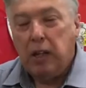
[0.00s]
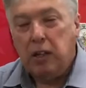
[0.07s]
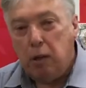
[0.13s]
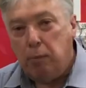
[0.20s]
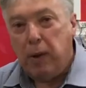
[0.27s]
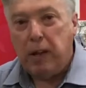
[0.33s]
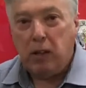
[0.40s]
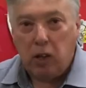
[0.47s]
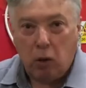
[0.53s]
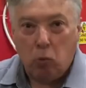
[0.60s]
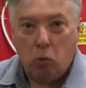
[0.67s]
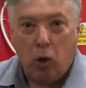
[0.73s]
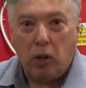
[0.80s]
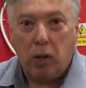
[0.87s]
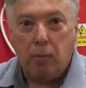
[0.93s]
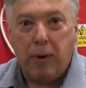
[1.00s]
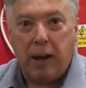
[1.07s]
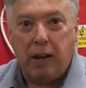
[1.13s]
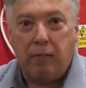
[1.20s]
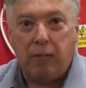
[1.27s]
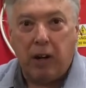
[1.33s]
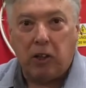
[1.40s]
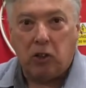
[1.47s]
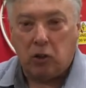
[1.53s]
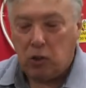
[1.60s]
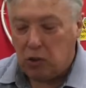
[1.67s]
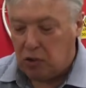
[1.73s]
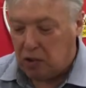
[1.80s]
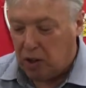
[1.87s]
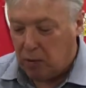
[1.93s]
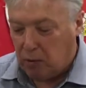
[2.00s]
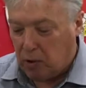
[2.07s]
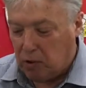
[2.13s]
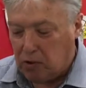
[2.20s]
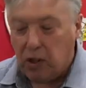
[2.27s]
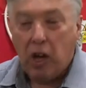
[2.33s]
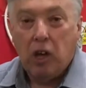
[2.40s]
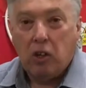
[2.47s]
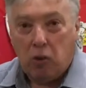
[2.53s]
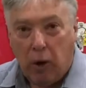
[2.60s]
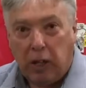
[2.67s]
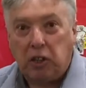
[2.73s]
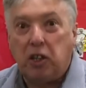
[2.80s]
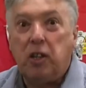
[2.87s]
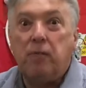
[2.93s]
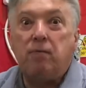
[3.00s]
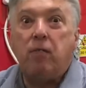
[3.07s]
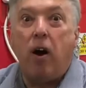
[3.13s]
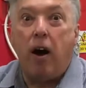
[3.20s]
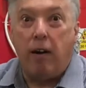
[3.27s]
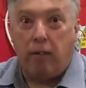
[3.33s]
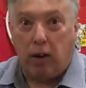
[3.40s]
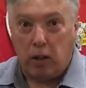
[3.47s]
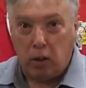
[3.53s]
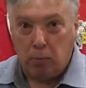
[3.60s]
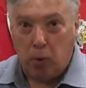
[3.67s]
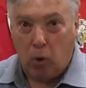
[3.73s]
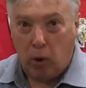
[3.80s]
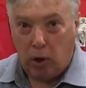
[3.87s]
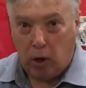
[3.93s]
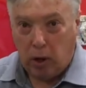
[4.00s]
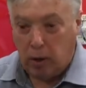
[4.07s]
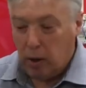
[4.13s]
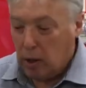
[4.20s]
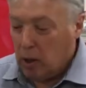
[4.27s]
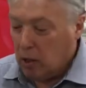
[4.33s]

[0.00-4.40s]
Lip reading: depending what the manufacturer has given us to actually fire up the boiler.